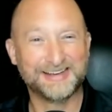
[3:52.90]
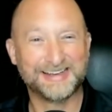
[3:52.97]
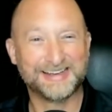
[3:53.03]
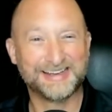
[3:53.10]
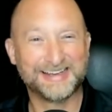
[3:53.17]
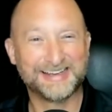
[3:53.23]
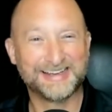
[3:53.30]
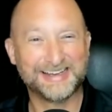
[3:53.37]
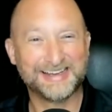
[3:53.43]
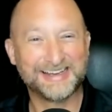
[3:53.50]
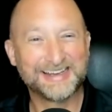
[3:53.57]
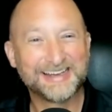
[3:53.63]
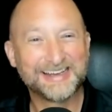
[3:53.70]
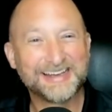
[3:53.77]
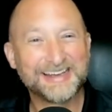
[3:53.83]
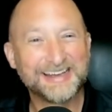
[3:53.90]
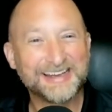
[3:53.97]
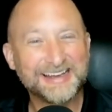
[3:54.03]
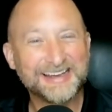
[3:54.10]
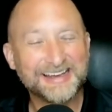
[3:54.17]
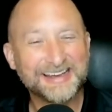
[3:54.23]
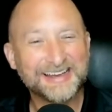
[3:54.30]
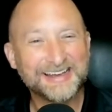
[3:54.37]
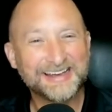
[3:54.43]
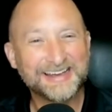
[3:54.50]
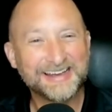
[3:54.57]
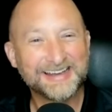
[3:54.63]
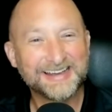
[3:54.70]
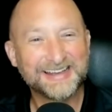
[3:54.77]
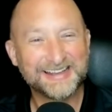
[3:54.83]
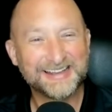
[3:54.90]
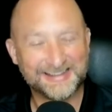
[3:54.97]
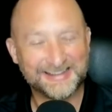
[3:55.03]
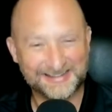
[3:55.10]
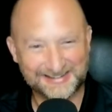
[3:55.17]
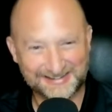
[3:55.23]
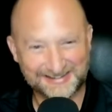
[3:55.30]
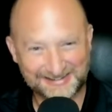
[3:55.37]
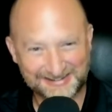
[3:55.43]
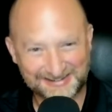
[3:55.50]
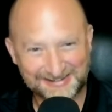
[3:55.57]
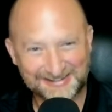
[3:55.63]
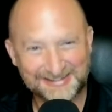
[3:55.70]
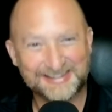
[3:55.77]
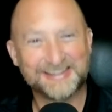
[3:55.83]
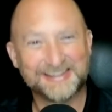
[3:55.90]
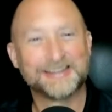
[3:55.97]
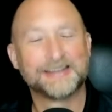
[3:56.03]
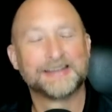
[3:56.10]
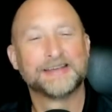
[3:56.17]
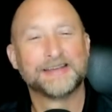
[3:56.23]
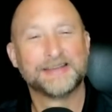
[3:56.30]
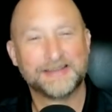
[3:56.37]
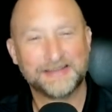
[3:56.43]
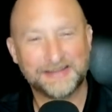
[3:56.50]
No words are spoken by the person on screen.